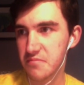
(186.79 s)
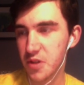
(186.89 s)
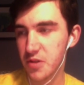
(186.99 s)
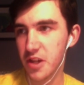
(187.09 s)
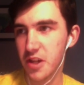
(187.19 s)

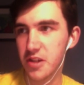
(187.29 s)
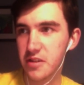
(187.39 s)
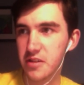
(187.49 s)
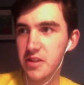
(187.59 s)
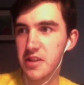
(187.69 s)

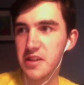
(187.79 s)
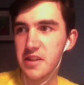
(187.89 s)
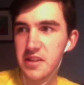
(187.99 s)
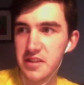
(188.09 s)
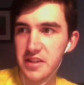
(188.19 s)
okay.
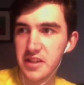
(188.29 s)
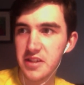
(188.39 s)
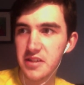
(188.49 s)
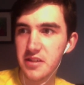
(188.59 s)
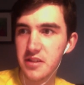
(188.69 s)

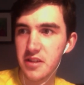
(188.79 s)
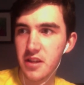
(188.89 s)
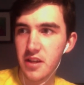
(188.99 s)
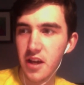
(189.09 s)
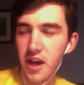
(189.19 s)
Yeah.
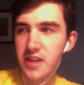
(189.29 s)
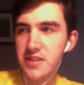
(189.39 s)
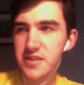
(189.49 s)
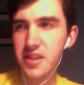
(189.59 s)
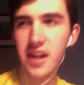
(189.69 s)

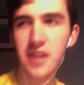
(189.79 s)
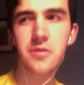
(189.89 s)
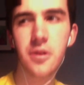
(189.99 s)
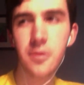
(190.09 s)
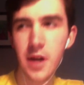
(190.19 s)
Honestly, I
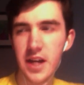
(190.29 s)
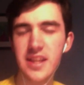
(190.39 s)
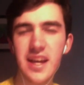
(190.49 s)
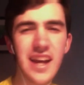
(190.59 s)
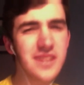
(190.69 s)
don't know
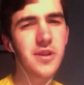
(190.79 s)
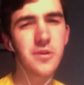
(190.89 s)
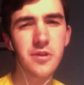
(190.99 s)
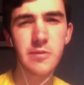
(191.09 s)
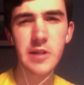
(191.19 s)
why. I
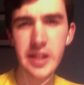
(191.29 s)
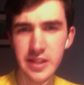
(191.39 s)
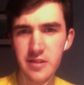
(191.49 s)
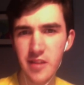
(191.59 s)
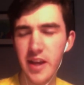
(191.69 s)
don't know why
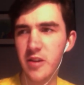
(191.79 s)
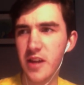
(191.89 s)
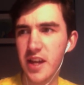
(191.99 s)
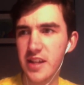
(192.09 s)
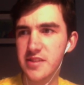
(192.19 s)
Glider
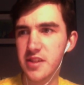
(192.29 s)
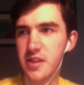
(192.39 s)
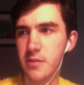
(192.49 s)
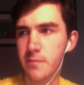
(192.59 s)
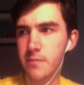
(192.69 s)
adds
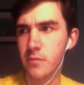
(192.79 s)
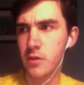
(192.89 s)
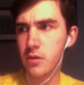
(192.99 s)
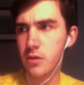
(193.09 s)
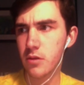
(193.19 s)
in
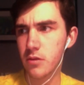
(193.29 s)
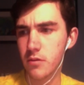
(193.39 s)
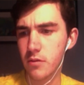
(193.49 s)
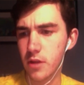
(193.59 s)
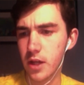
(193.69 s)

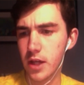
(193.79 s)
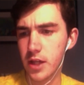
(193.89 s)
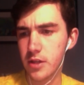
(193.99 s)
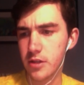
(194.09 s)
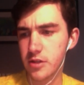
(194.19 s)

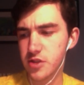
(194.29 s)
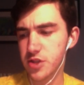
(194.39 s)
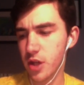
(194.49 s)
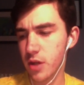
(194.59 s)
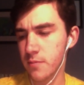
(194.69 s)
like
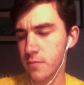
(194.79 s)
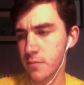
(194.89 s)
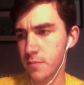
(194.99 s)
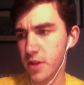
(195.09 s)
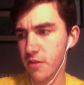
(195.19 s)

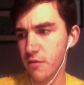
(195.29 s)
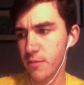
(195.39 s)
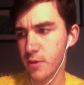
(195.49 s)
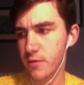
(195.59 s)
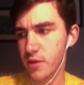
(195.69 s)
some bits
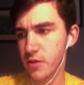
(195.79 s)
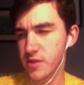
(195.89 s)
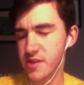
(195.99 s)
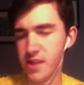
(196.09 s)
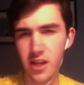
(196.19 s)
from other
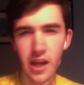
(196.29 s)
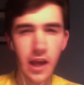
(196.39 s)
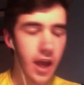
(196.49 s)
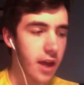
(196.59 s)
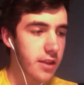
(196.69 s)
videos. Is that
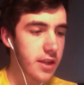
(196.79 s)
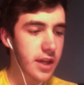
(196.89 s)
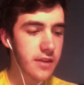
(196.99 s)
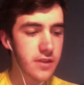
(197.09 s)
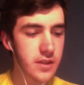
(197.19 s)
like
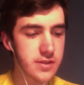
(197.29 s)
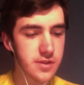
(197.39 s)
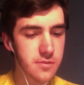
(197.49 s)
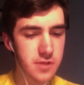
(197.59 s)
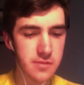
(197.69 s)
I think
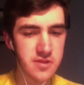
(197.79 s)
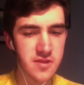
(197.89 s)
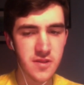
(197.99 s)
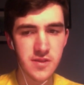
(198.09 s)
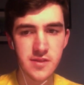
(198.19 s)
sometimes
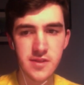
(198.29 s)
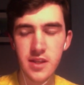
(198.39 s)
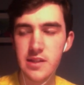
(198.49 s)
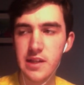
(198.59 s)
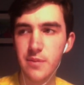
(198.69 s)
it's because it's
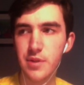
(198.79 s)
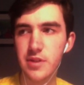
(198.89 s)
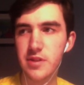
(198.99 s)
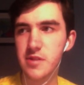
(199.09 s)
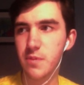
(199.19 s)
taken down, but
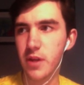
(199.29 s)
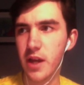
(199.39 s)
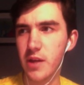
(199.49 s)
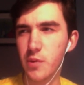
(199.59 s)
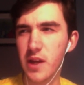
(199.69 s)
at this point,
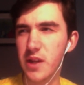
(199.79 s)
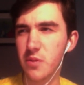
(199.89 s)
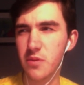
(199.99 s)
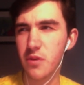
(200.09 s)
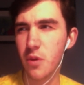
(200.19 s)
I don't I
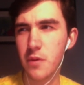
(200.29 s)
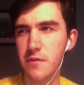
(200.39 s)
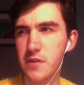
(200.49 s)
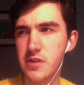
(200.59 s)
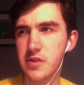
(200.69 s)
don't know if
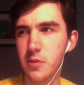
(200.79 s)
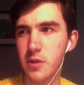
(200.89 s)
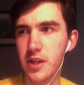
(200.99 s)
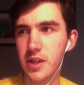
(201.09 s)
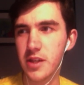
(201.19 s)
he's
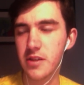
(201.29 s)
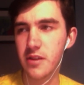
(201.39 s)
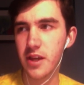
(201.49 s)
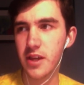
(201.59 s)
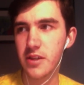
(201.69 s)
doing it
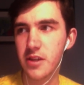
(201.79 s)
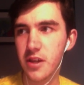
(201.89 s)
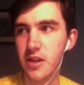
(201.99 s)
like